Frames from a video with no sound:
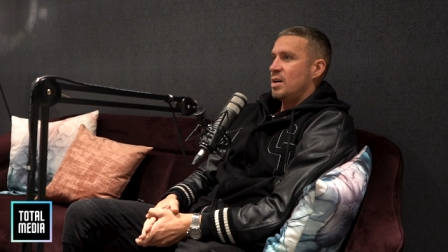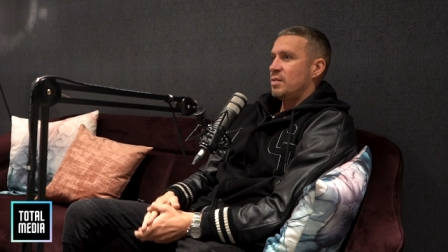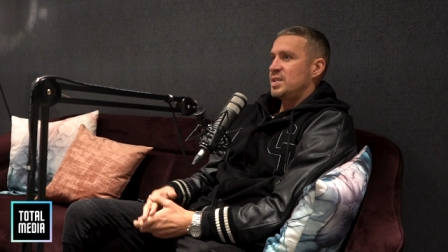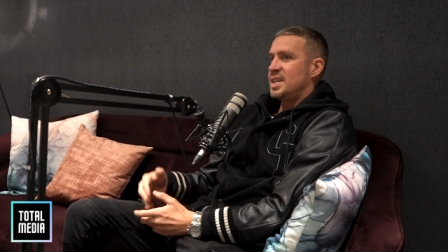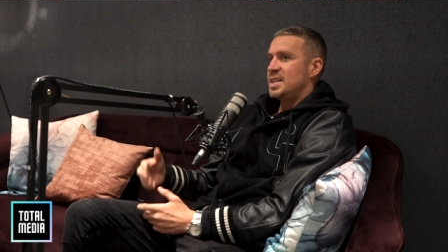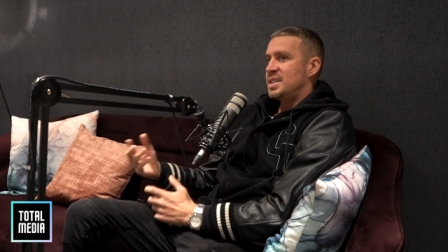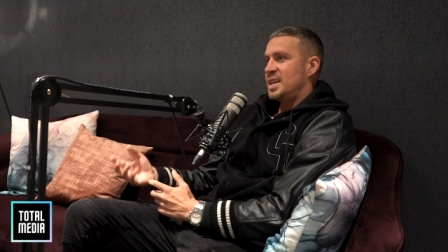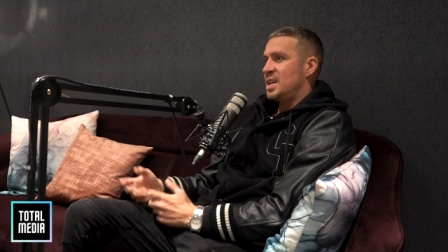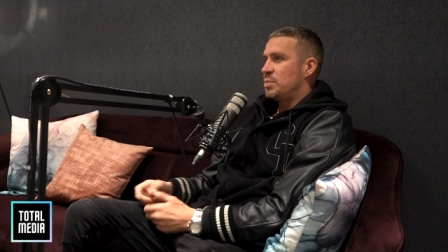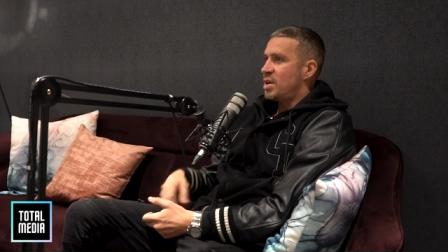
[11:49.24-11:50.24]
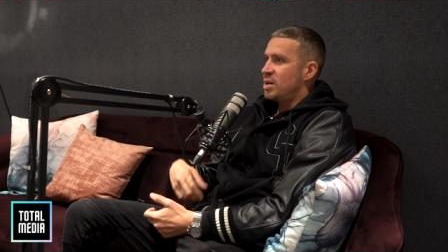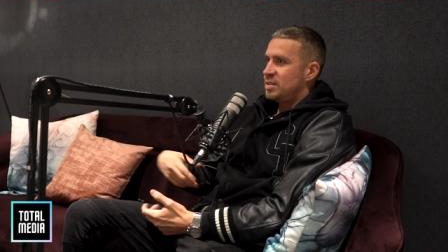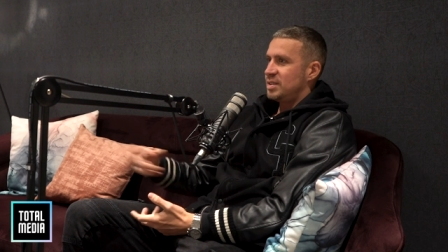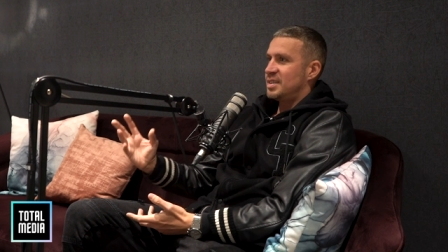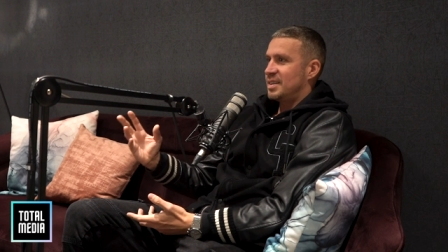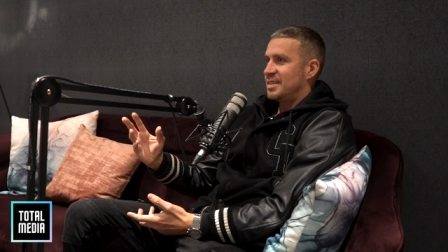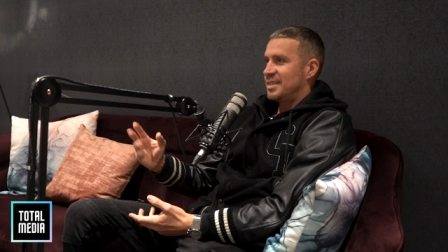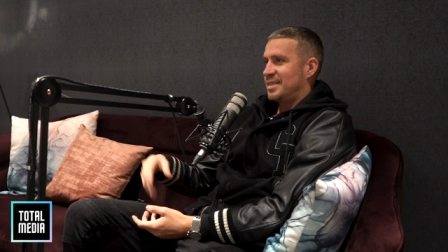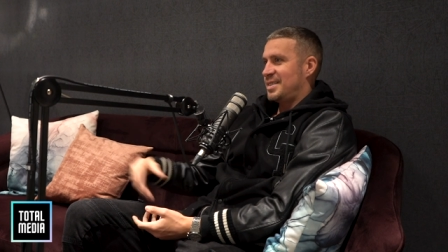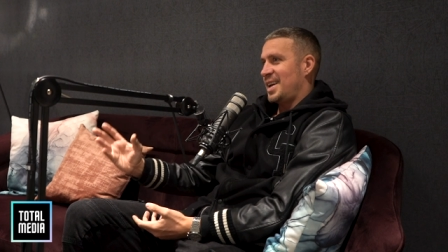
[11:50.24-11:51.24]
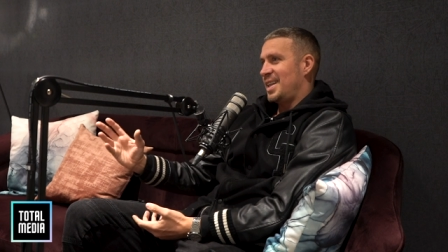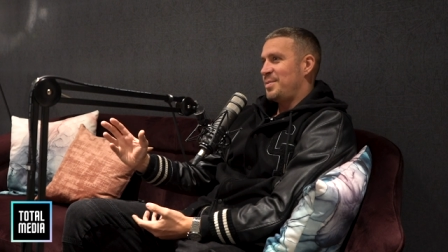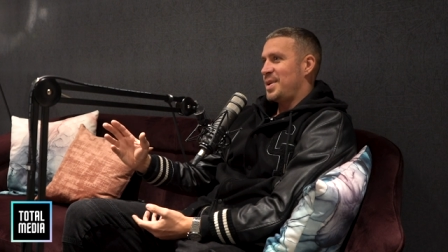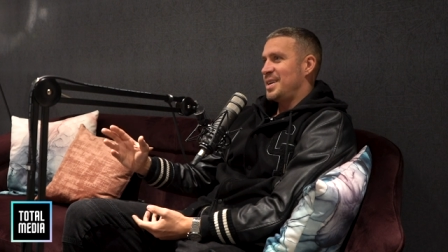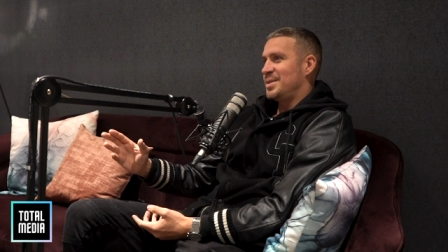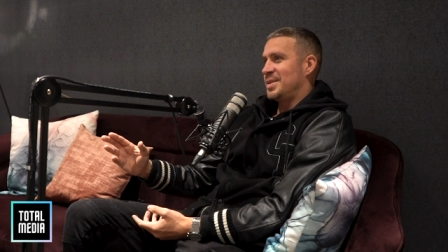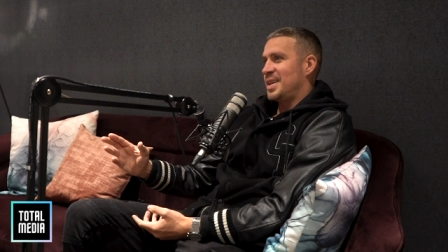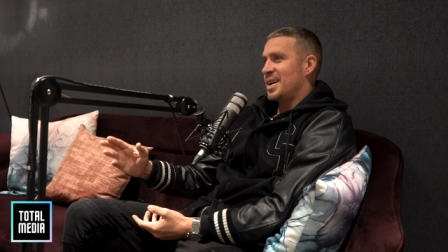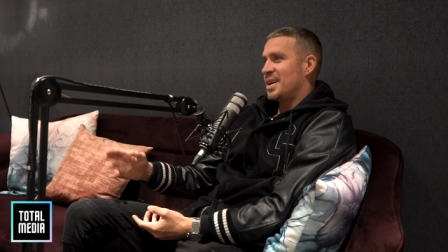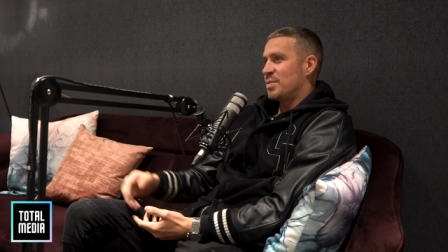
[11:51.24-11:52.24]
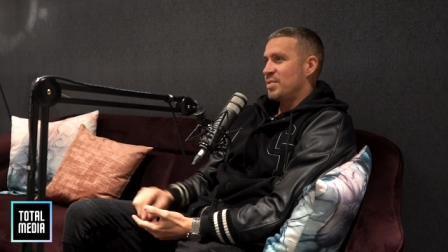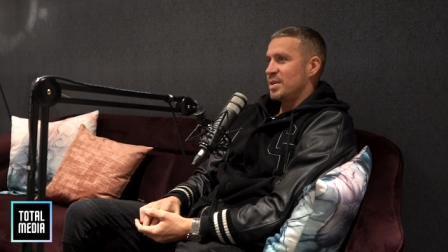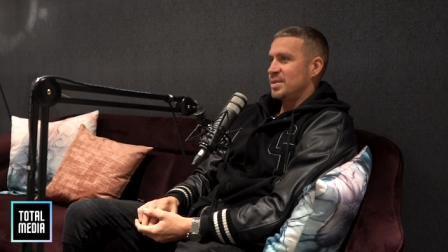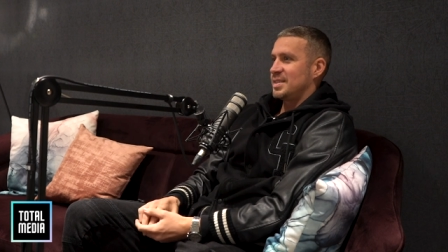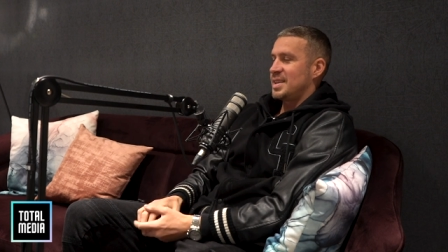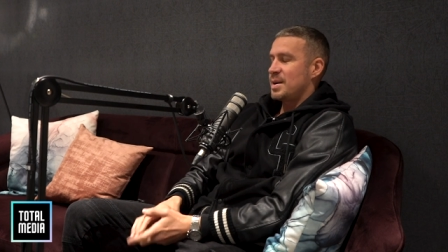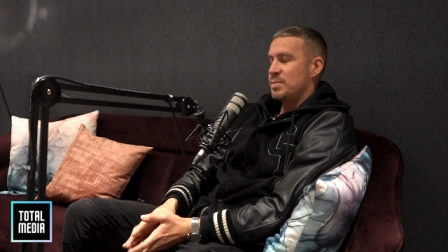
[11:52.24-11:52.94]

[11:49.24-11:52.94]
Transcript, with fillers: Obviously, the senior pros used to take liberties with the younger pros yeah. and that.